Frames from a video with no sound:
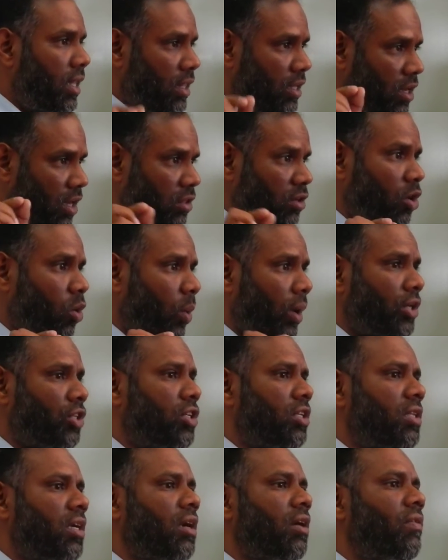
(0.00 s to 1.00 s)
The other
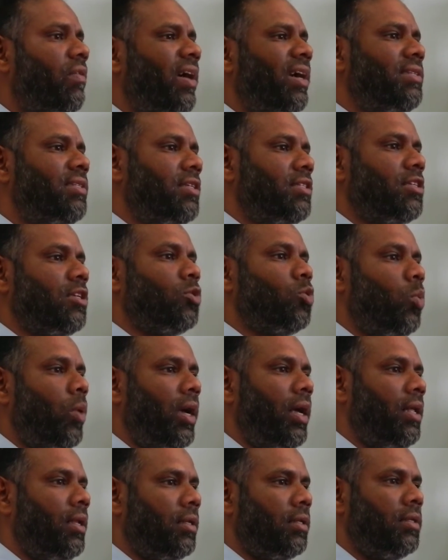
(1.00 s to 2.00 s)
question that arises as
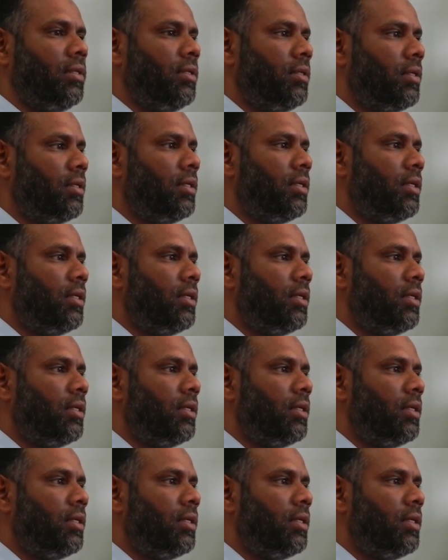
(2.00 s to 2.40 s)
well